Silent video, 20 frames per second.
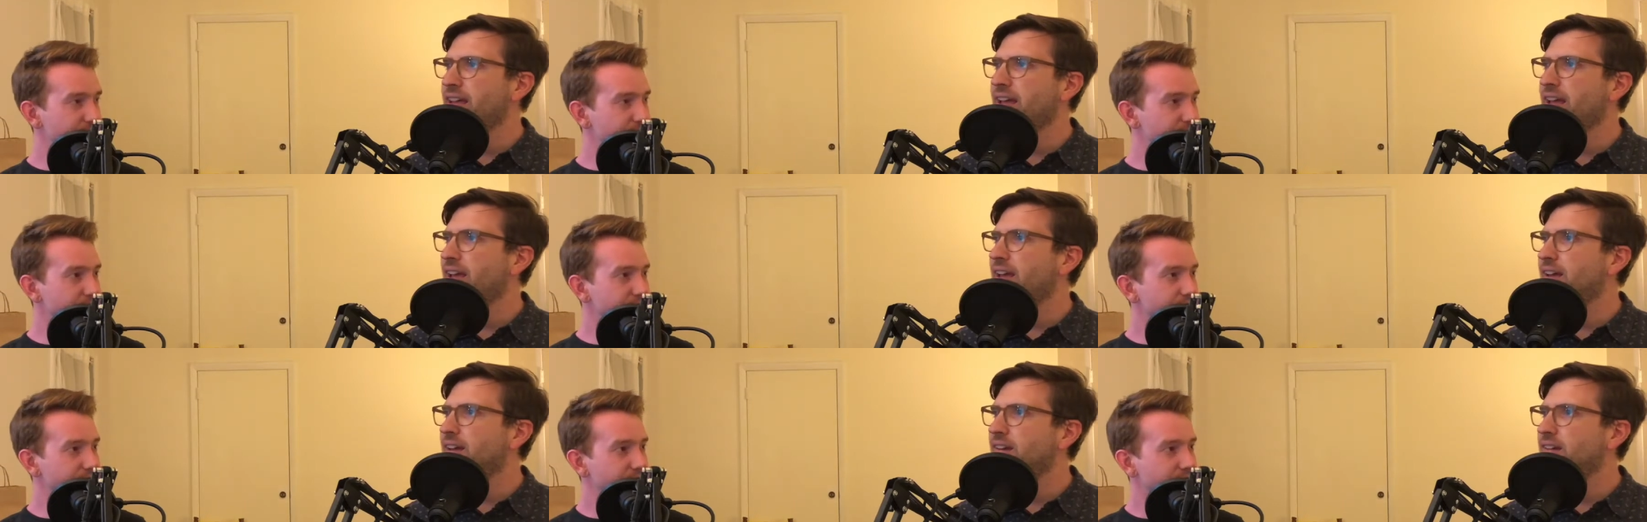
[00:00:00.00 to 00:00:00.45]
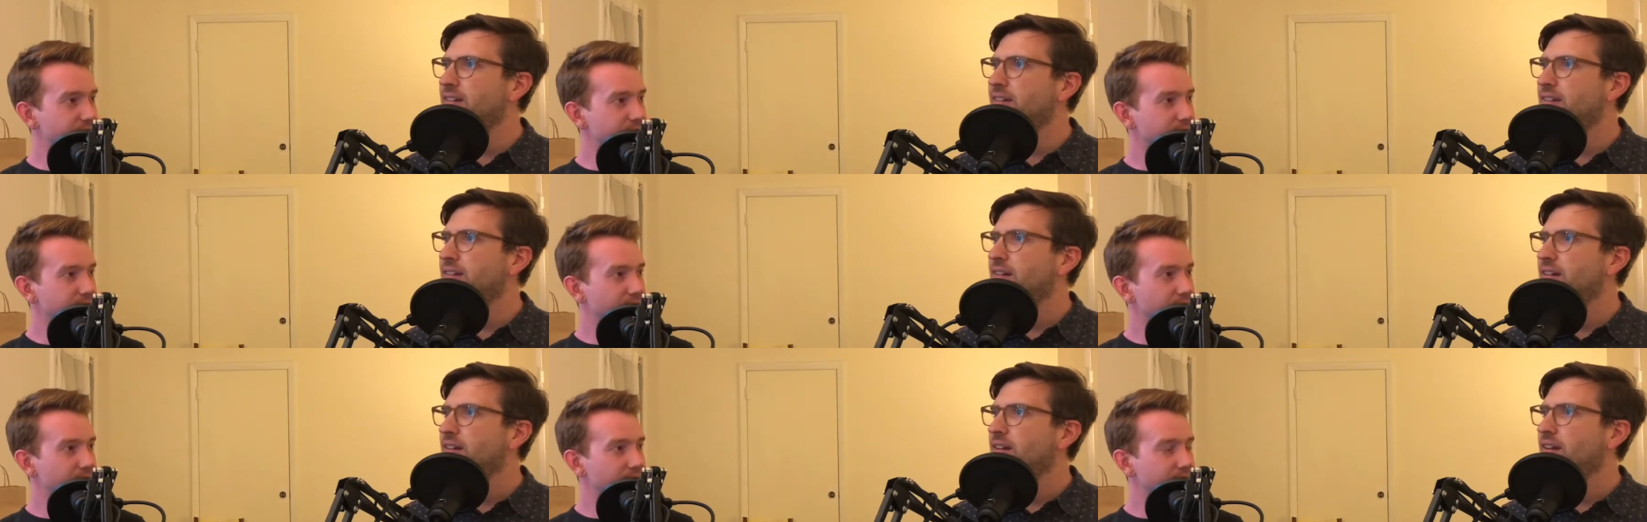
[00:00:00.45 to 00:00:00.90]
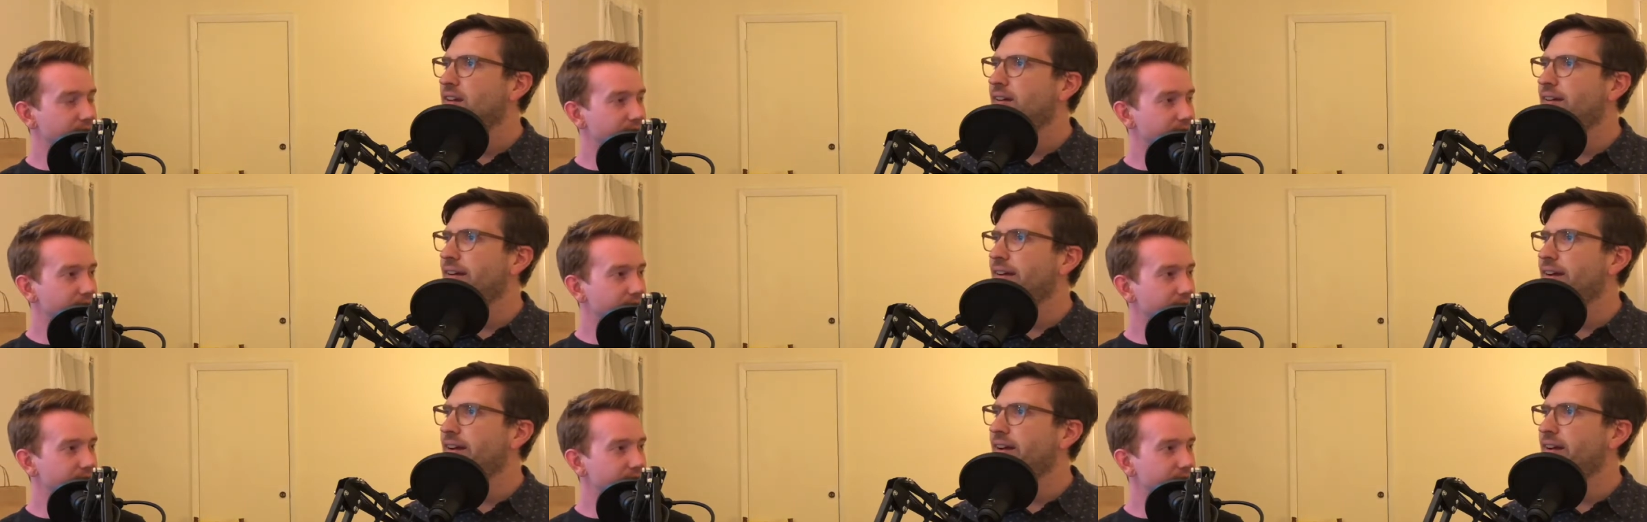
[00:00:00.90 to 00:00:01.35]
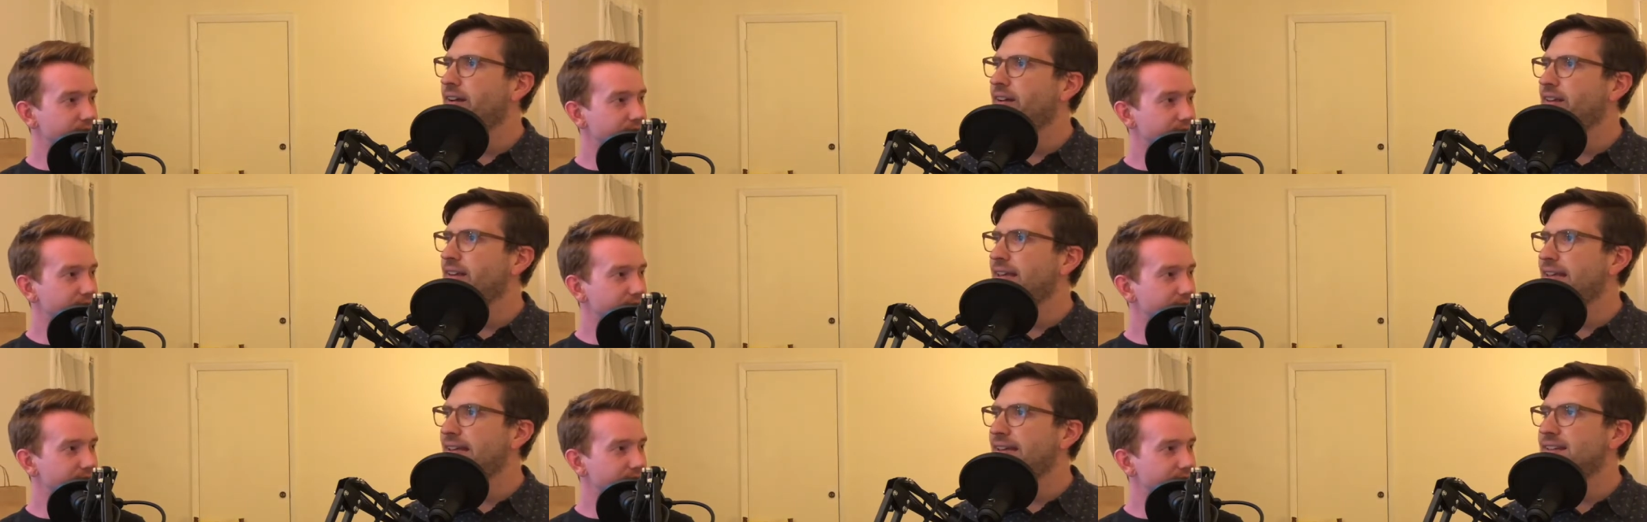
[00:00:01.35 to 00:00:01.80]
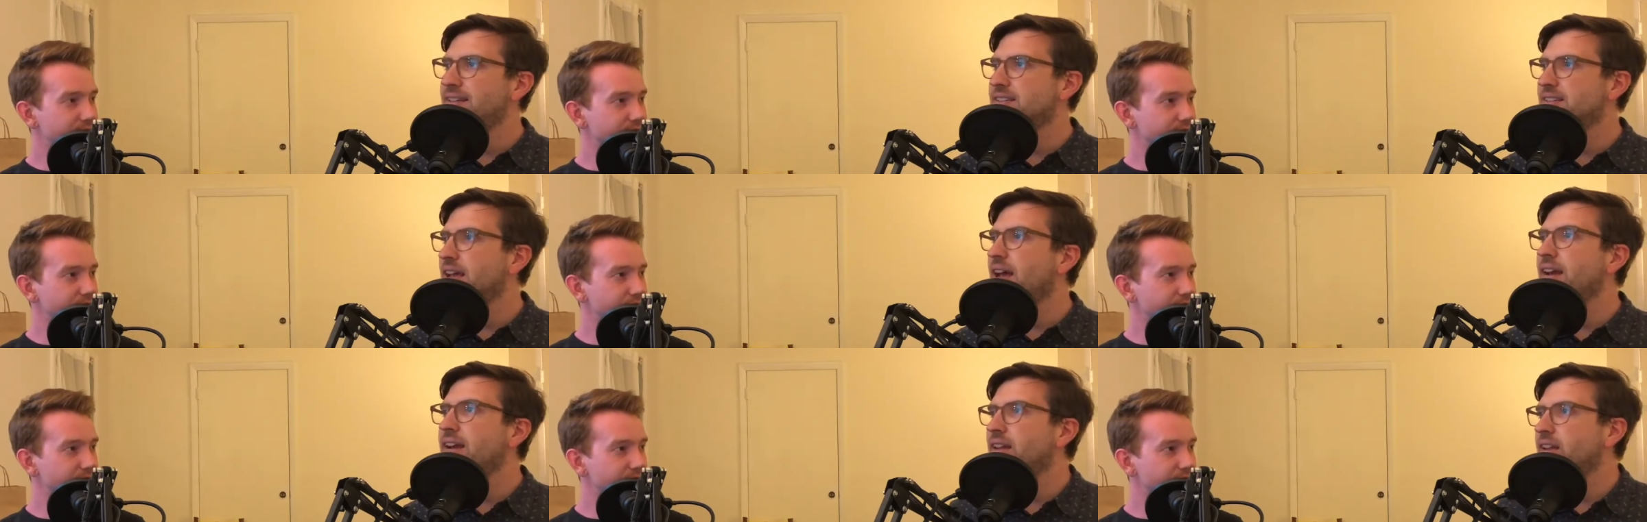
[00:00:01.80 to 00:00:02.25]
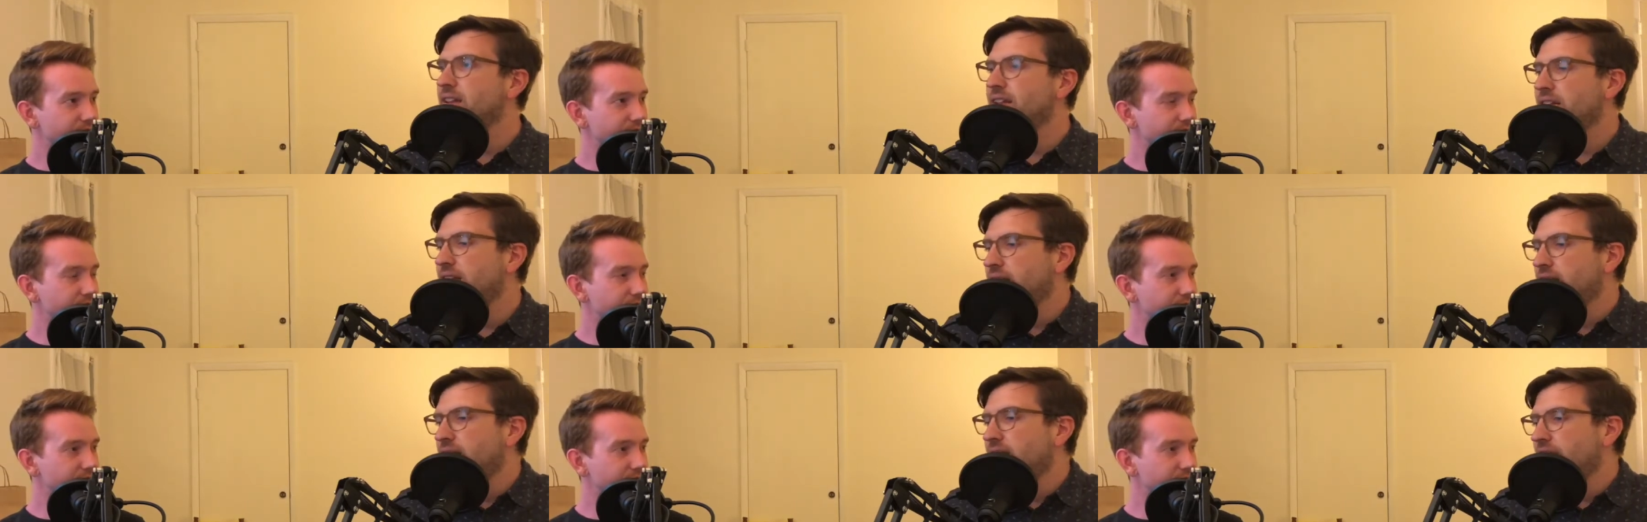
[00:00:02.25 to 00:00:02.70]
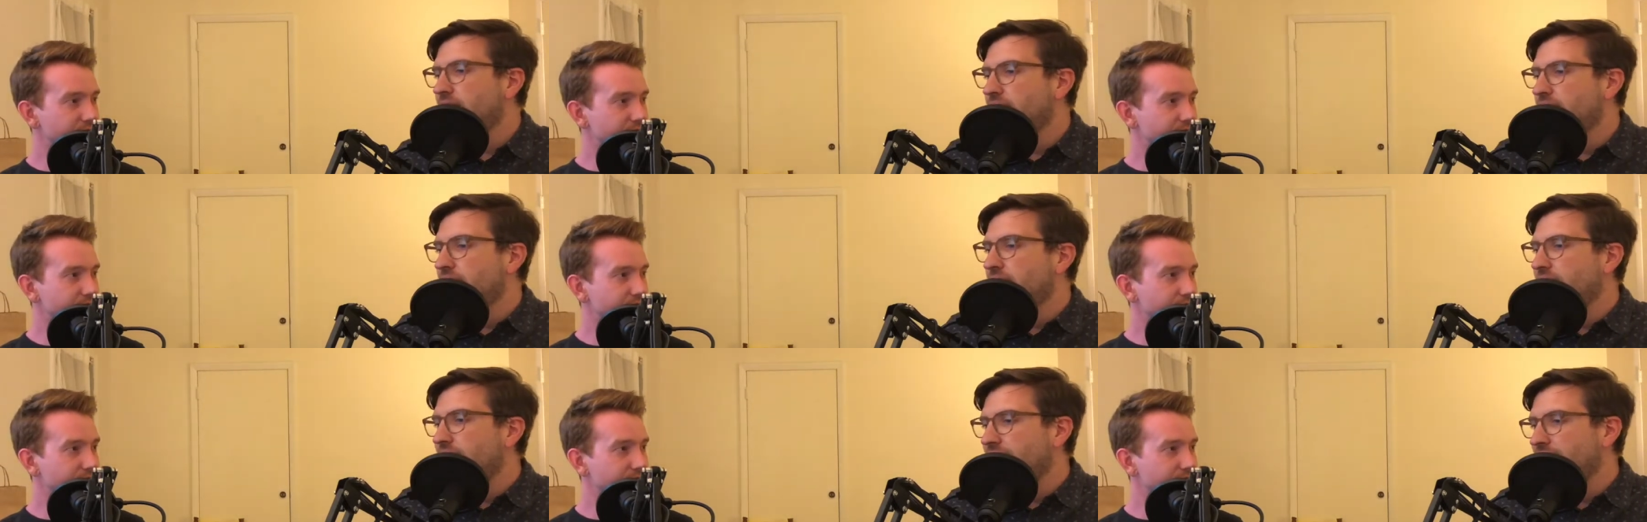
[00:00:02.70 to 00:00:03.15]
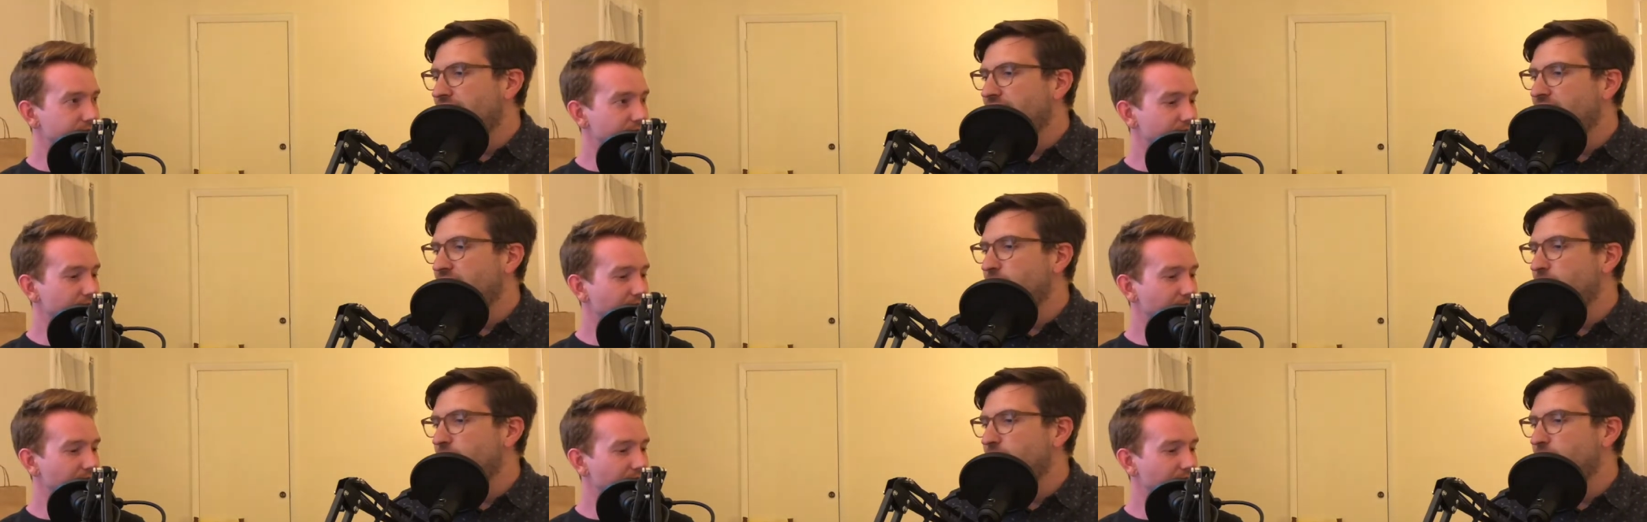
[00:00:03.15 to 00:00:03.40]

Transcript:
Speaker 1: and uh, he decided he